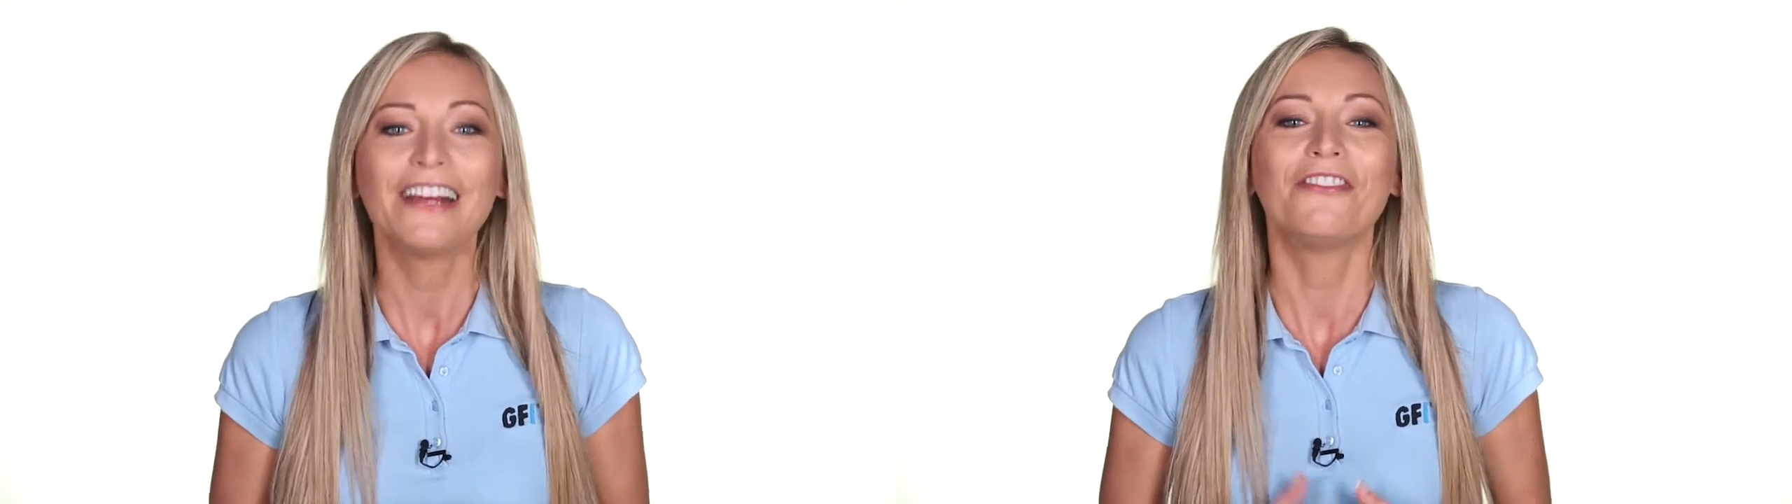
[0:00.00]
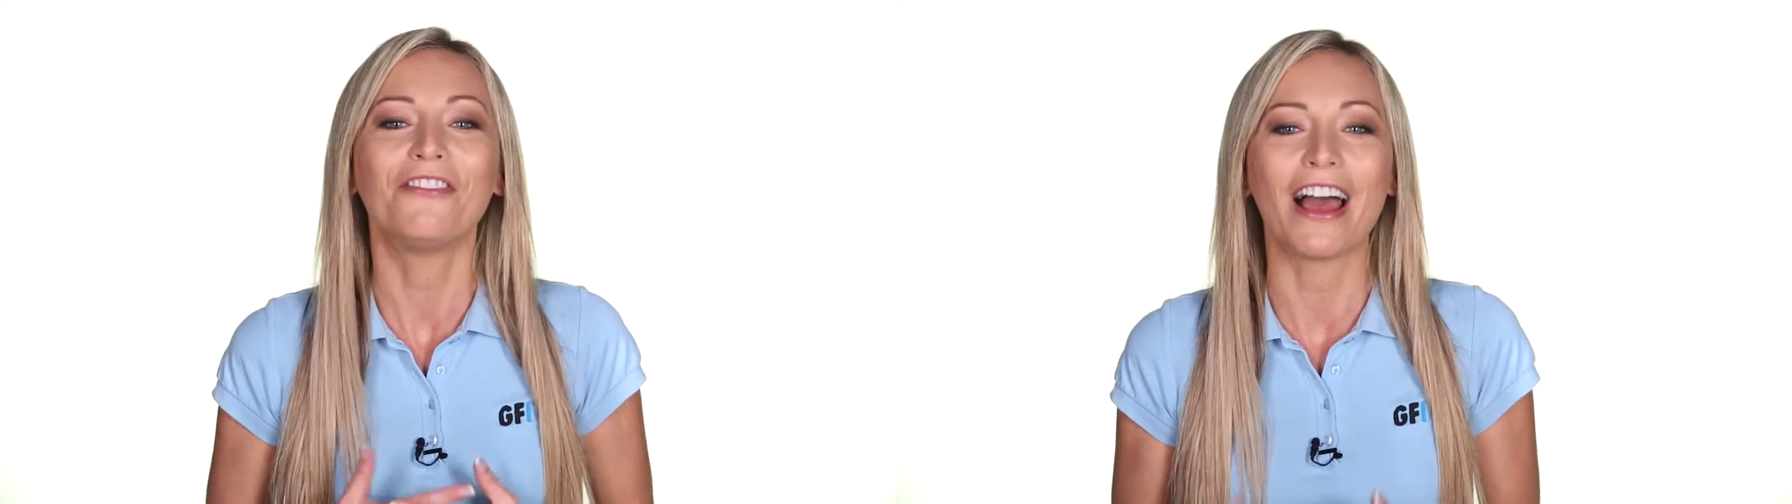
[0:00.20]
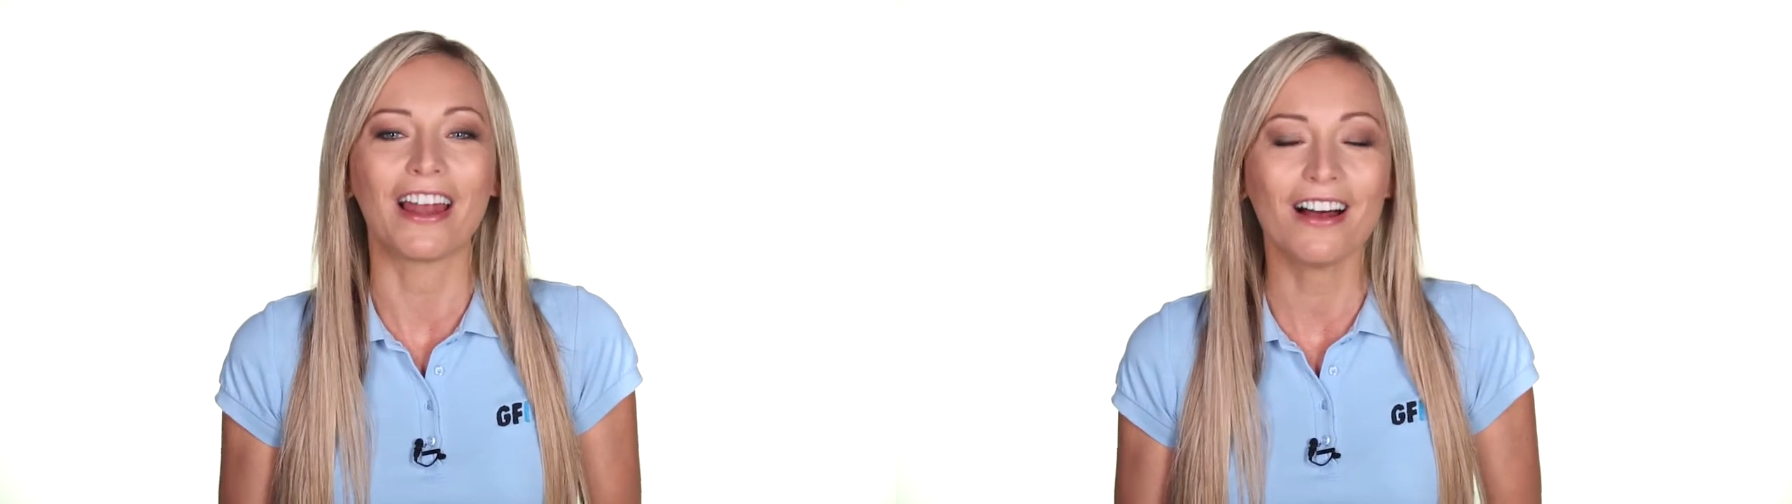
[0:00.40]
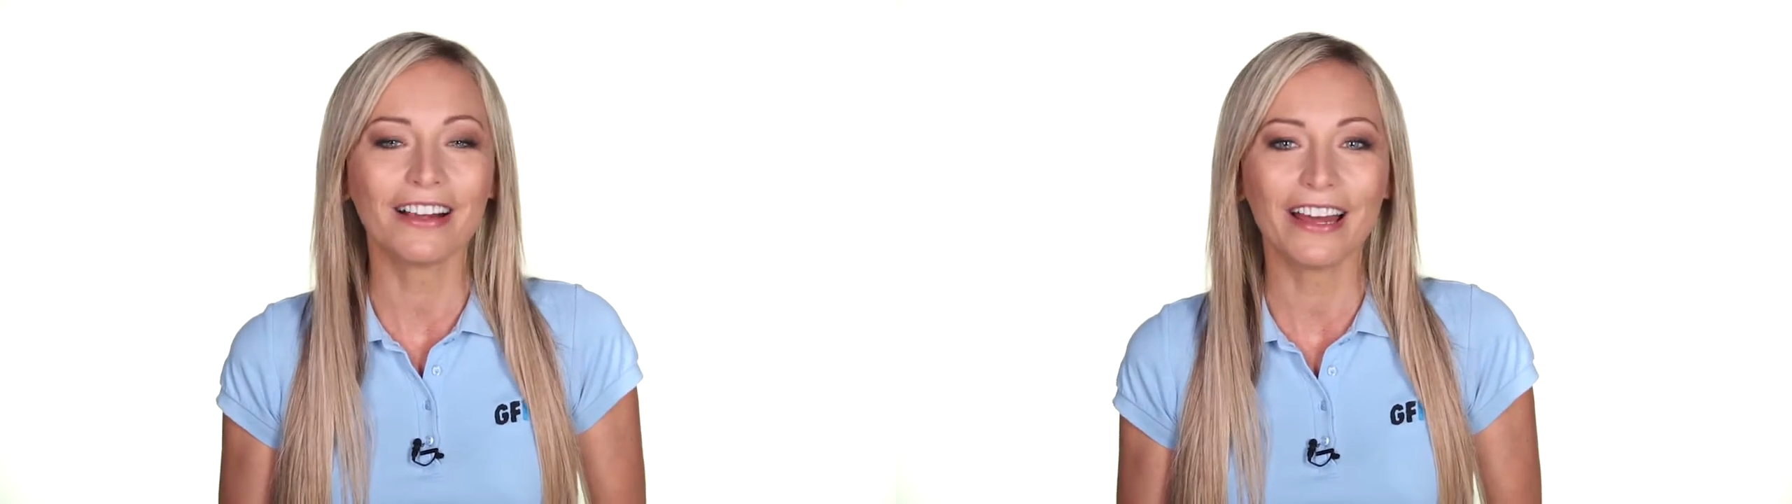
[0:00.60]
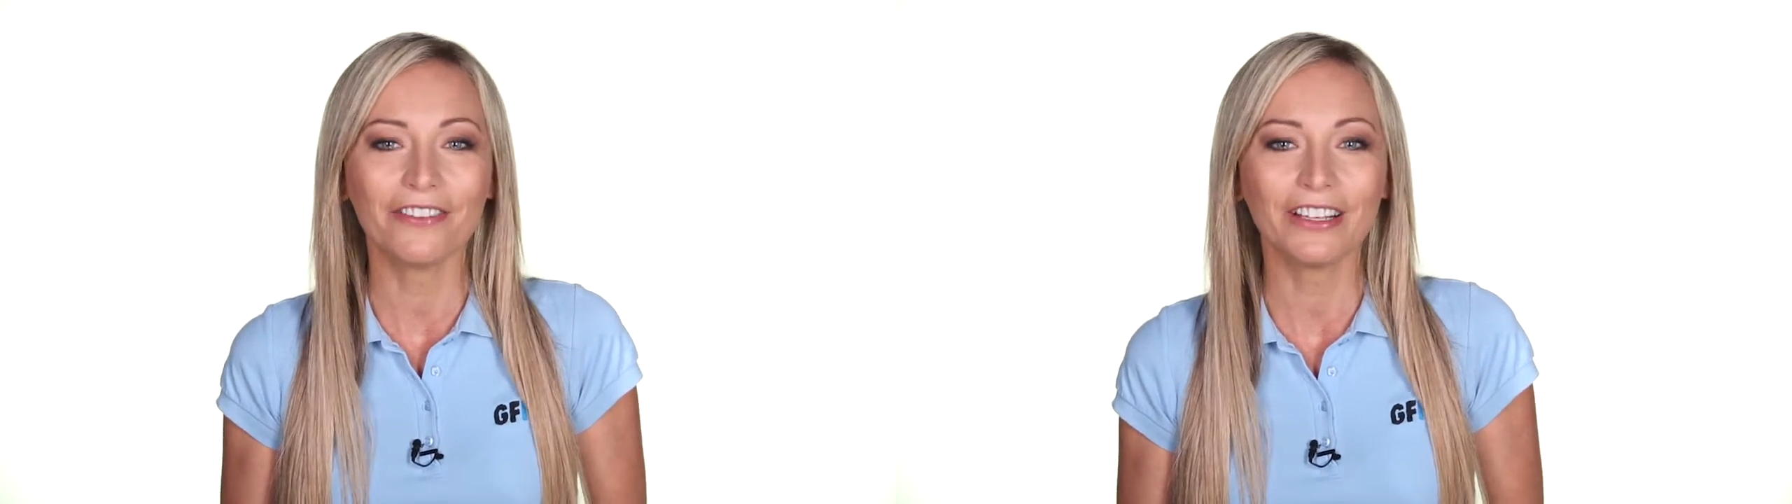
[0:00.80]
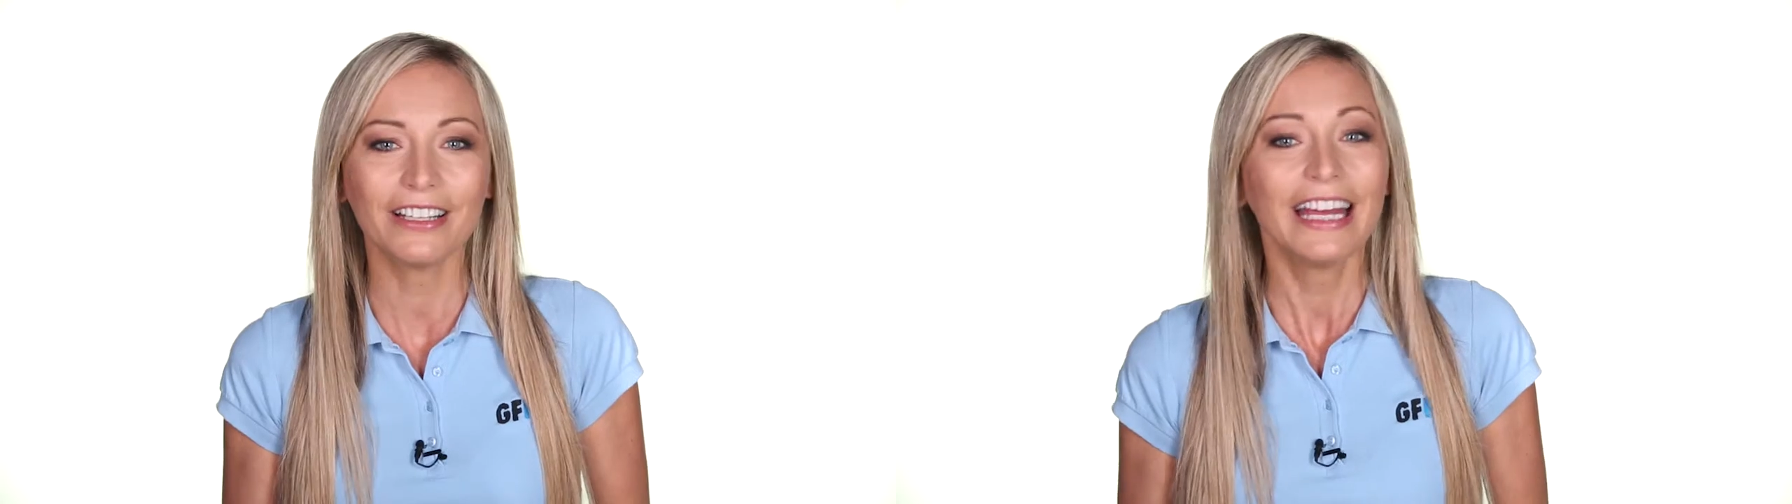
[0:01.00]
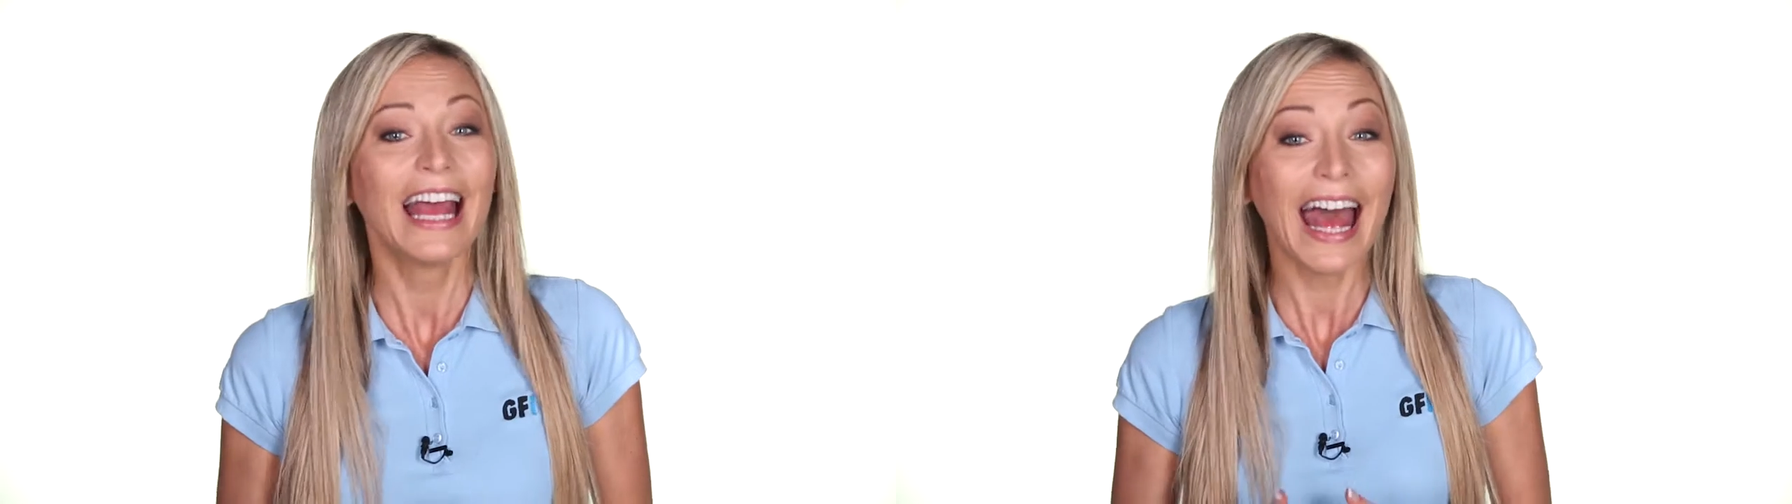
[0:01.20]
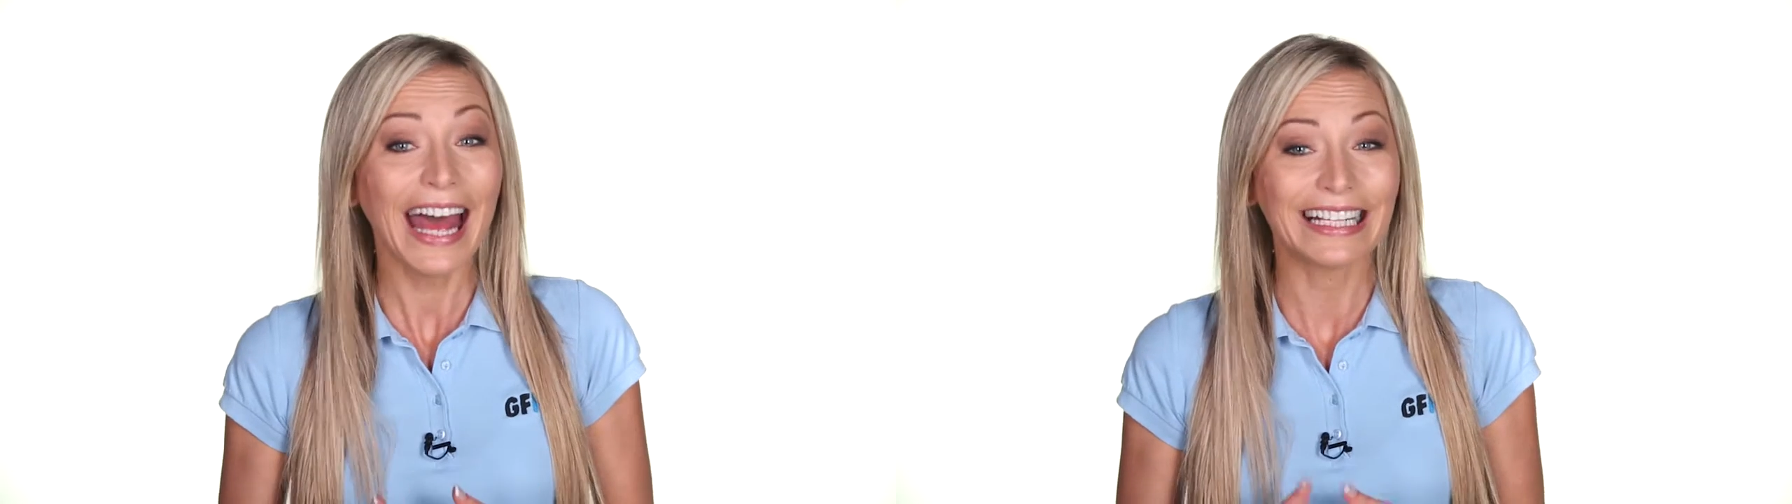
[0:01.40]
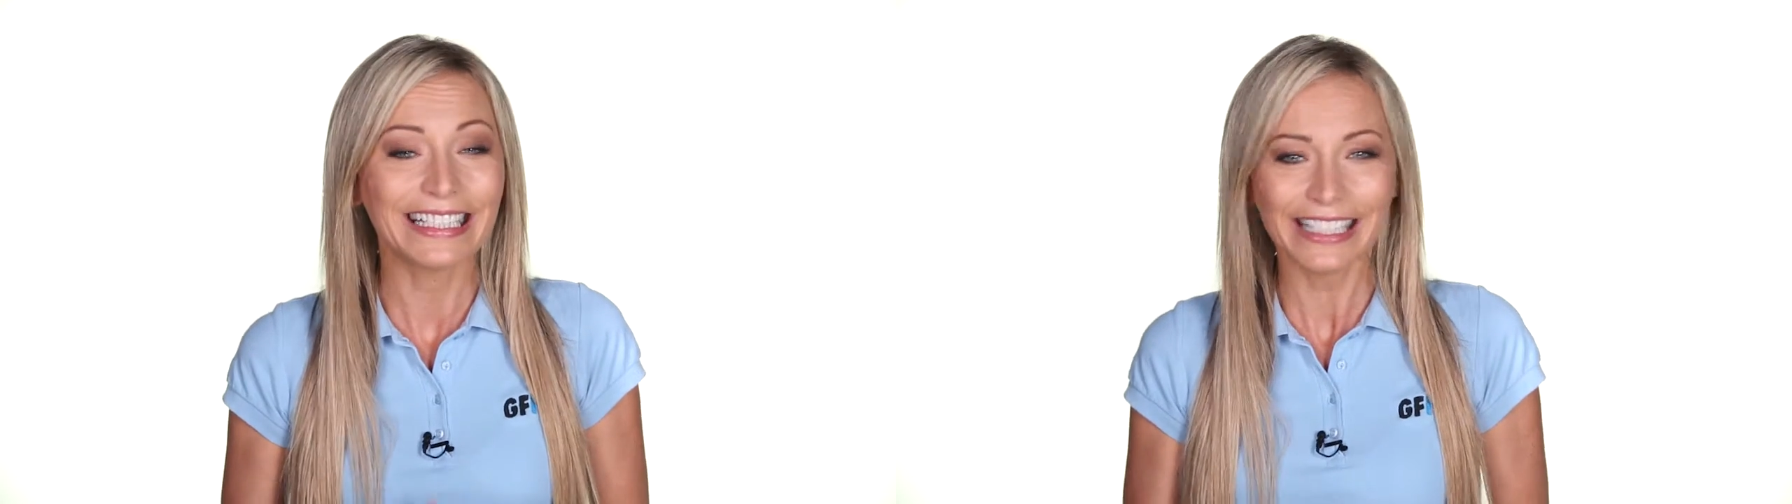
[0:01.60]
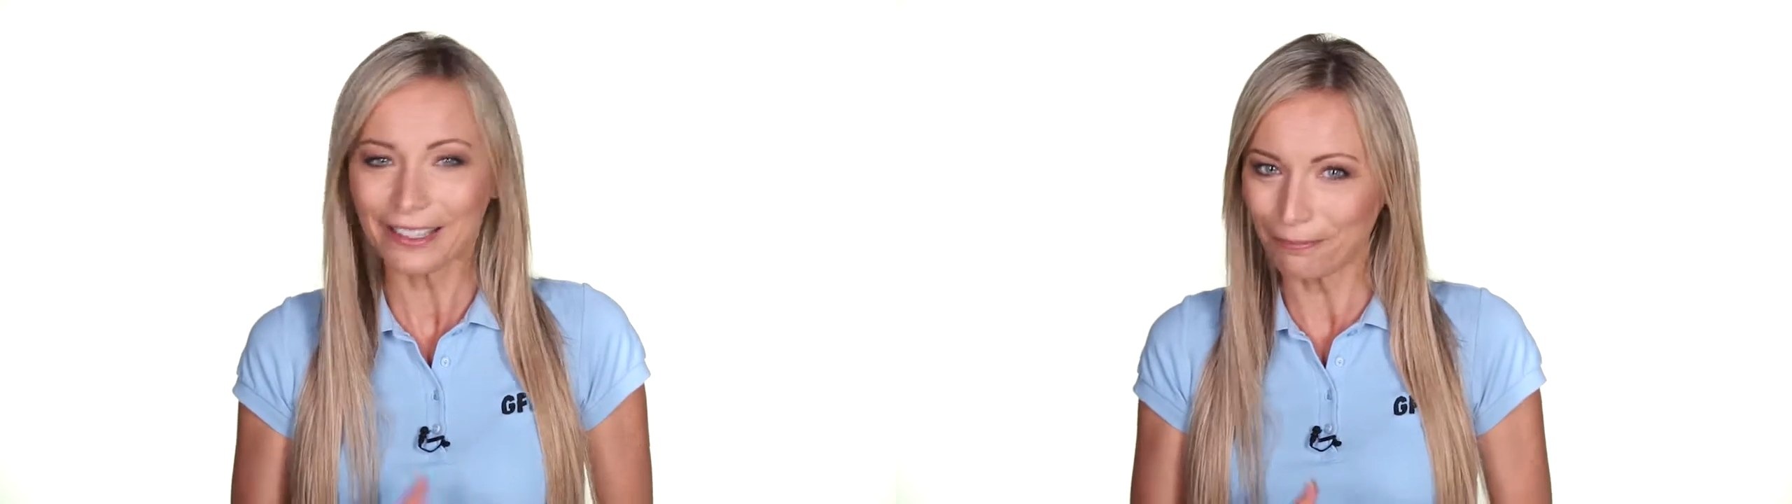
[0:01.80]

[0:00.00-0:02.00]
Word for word: file archiving and